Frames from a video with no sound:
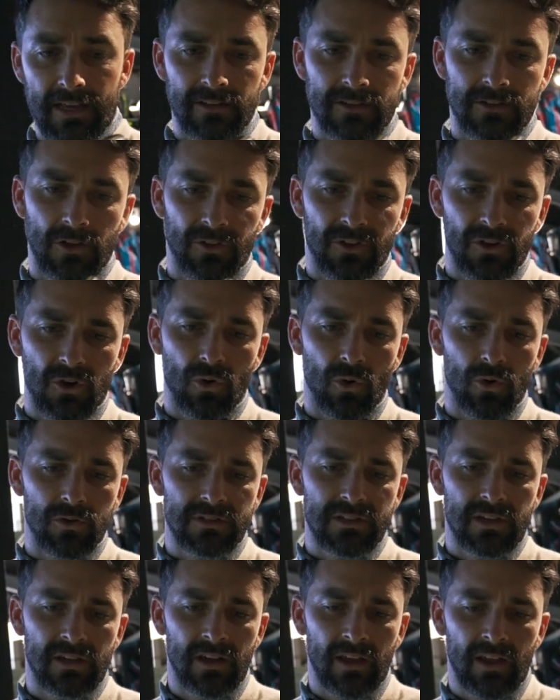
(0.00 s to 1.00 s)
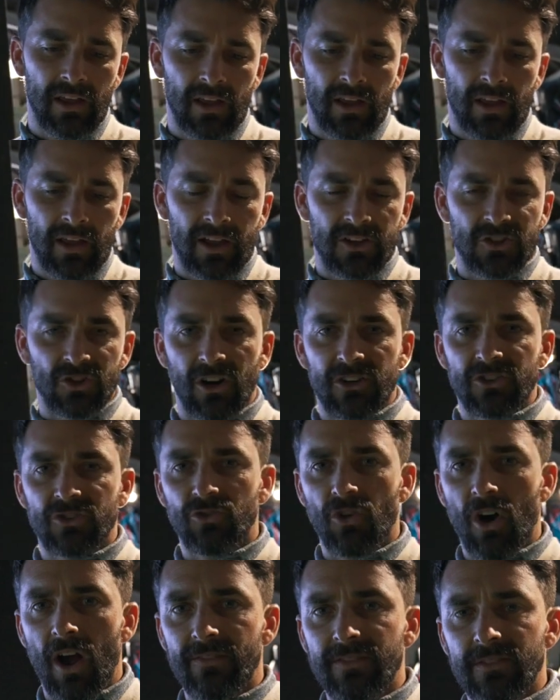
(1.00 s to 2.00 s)
this on the course and try and
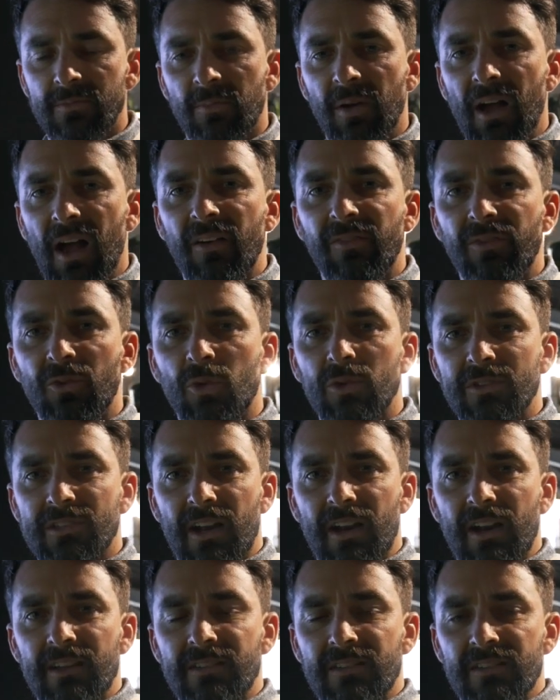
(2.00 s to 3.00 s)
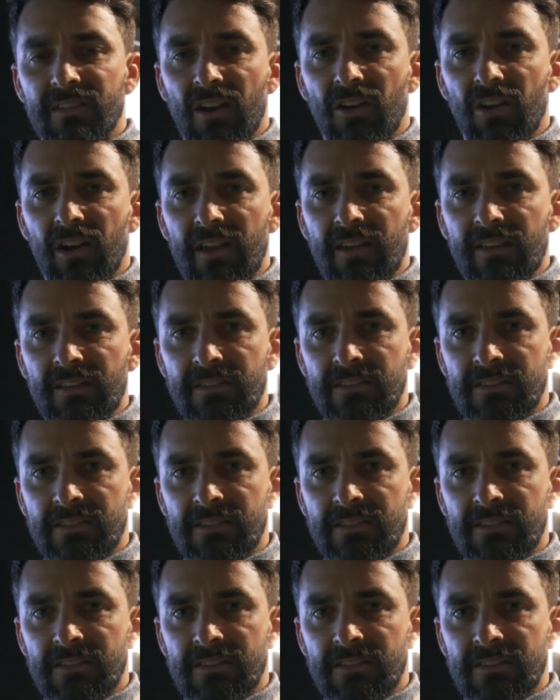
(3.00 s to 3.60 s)
drive some par fours unnecessarily.